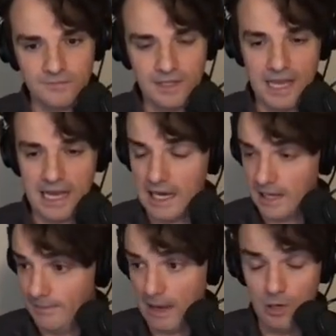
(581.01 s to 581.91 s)

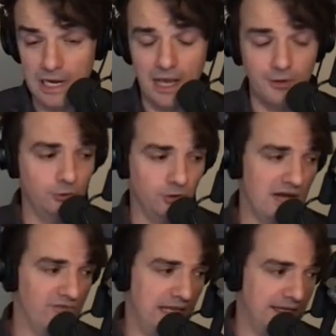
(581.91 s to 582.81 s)
and that will allow you to
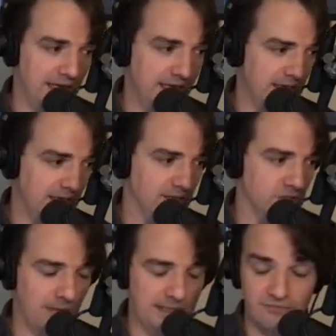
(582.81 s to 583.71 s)
have like, a,
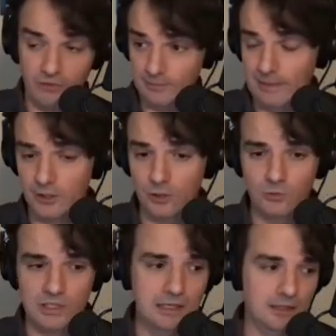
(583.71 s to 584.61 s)
so by default, Micronaut
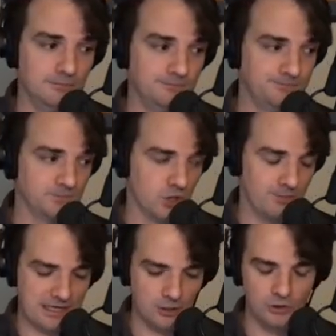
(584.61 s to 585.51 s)
will, so
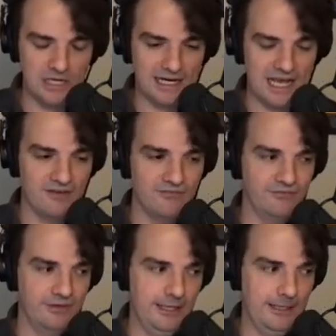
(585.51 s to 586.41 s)
in Micronaut you can
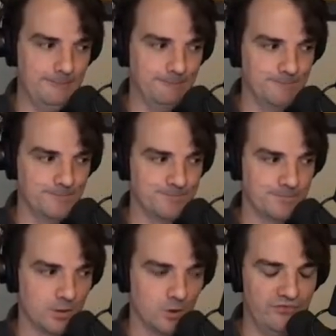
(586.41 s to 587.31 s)
have
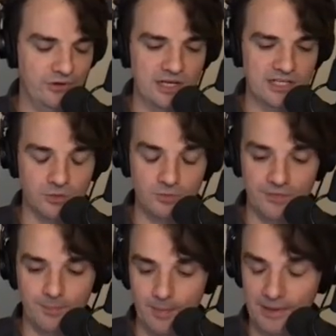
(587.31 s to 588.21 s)
um, configuration
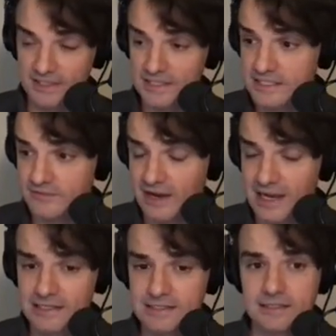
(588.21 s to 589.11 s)
with properties
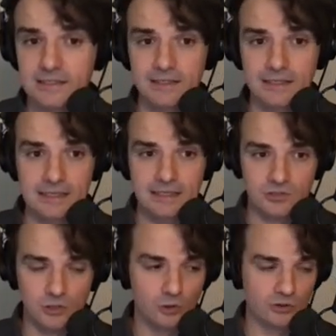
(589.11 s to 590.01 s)
files,
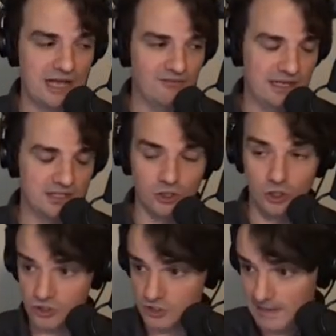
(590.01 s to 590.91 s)
so you could have like
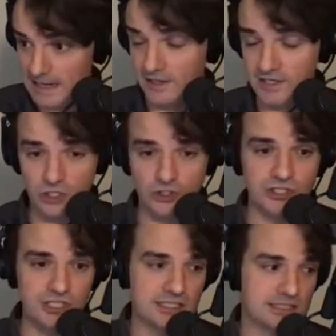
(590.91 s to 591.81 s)
source main
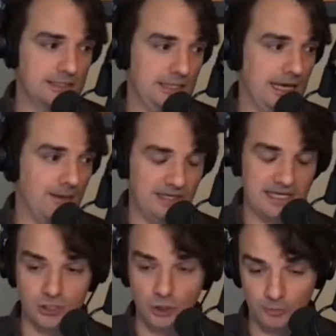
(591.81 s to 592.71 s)
resources, uh,
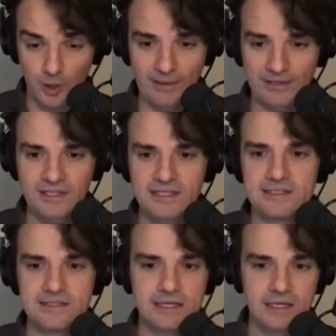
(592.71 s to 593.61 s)
application.properties.
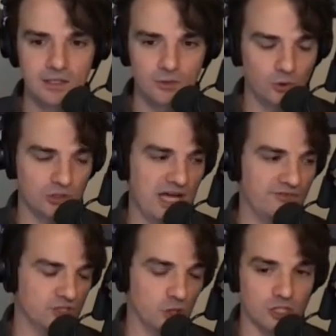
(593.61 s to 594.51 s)
You could have
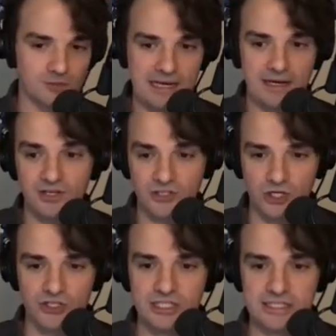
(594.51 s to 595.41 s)
source main
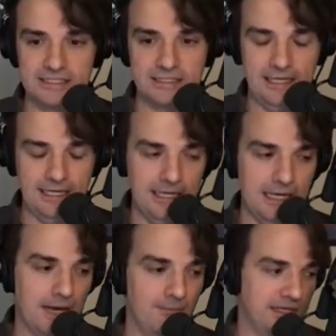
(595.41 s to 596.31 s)
resources uh,
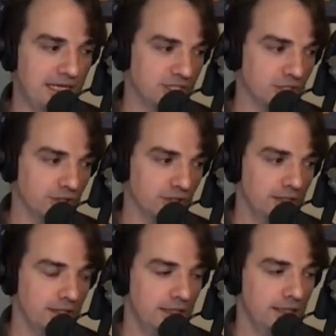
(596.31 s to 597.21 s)
application
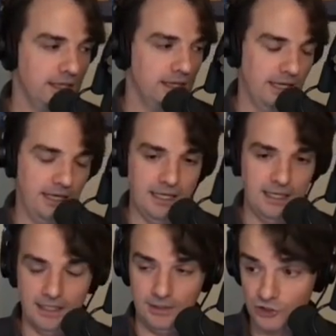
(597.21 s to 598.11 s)

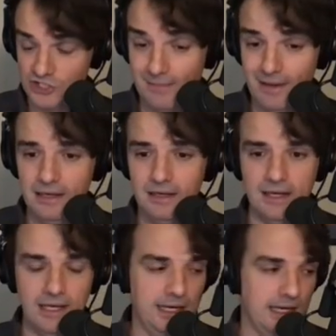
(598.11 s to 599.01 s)
uh, .yaml, uh,
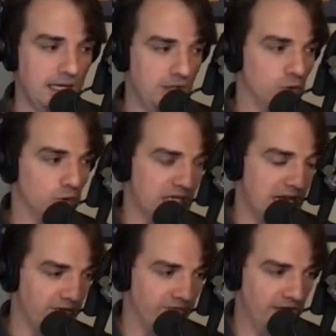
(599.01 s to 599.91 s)
and you could
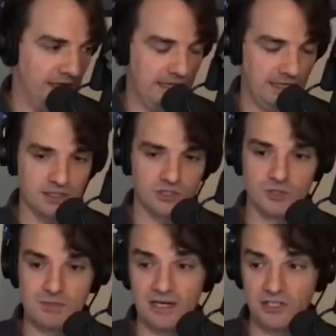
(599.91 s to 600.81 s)
have uh, source
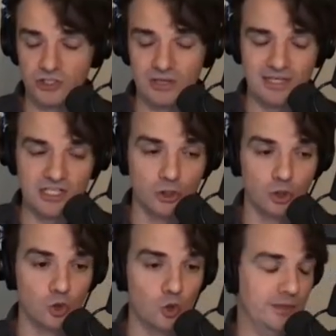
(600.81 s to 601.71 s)
main resource application
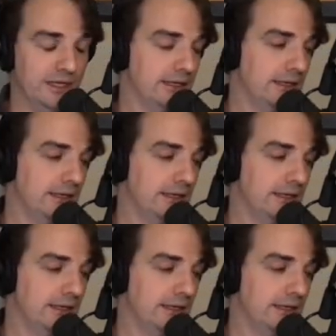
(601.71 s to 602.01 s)
.groovy.